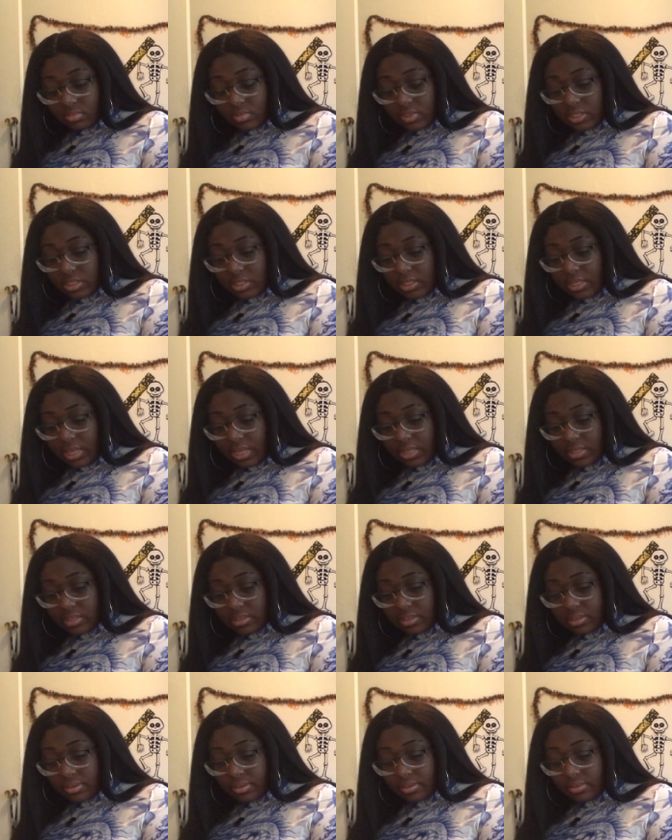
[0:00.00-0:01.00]
Is this
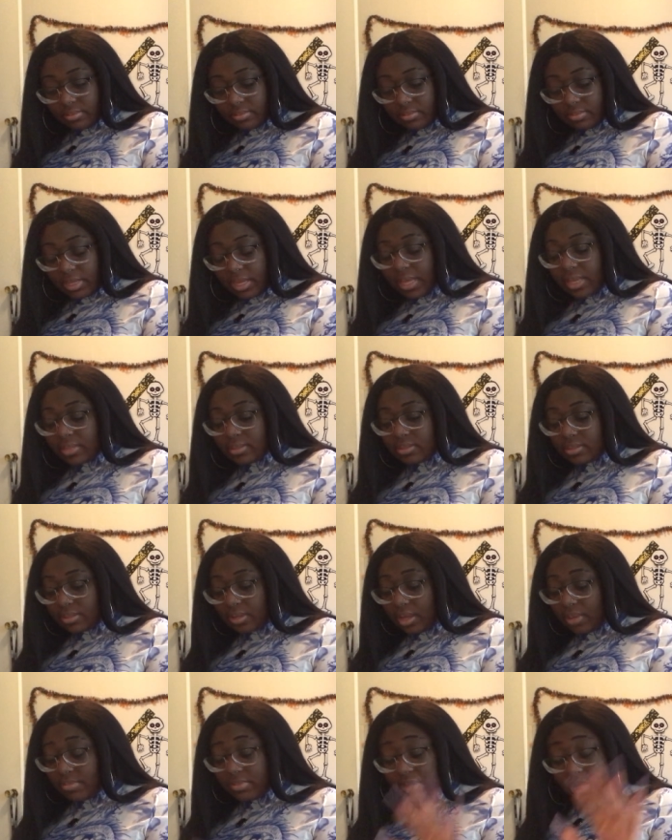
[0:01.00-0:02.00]
Cancer? Cancer.
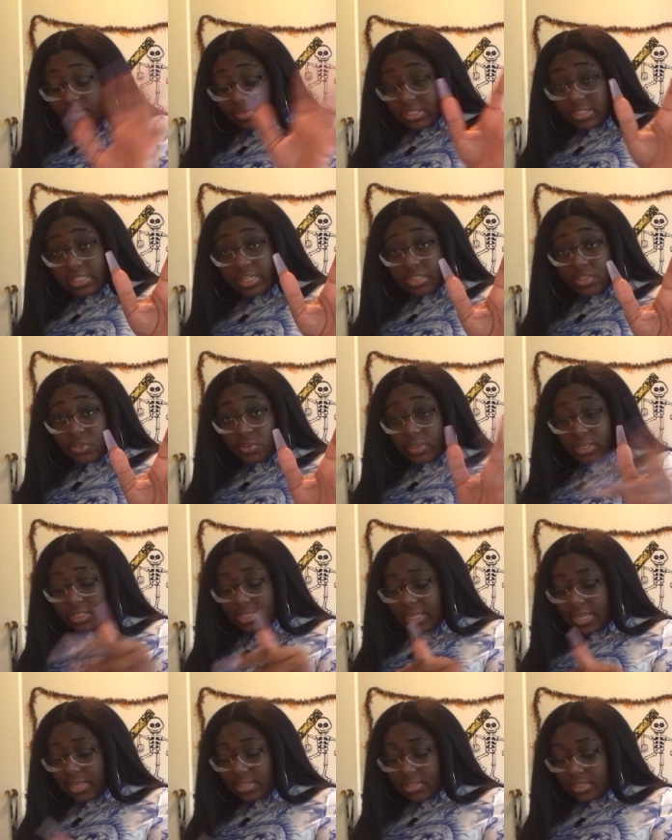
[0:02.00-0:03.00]
I'm, I'm going to stick to it.
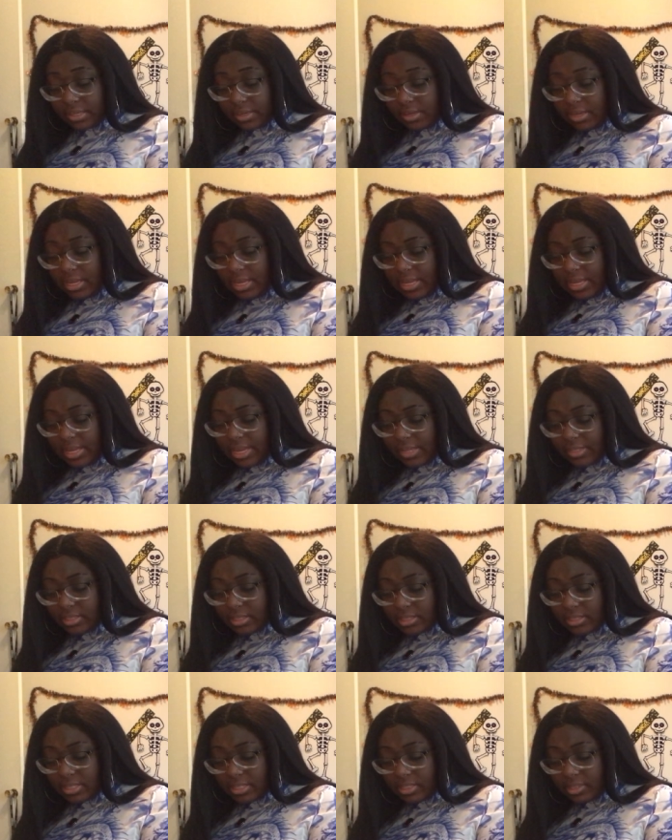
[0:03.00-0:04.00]
It's Cancer.
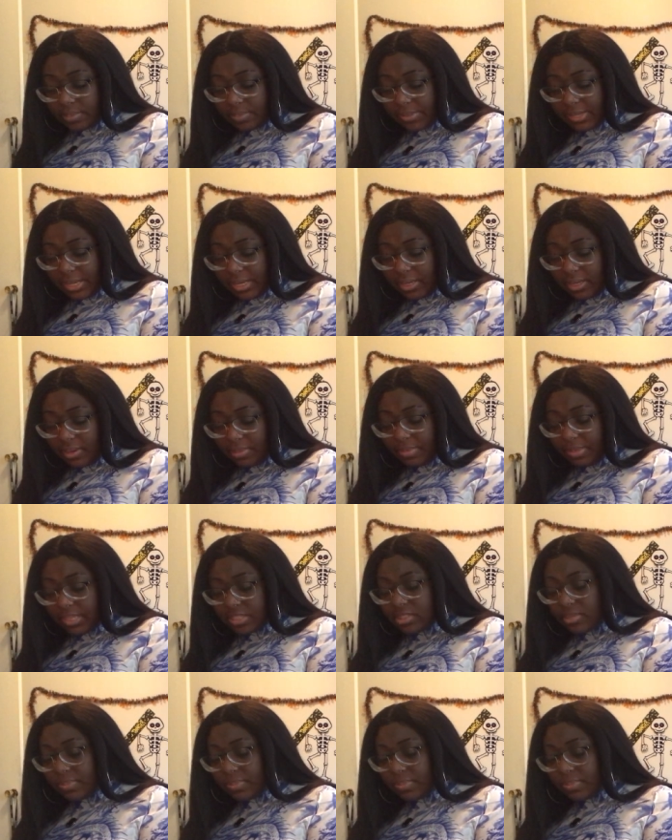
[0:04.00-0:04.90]
Cancer says, I'm planning a big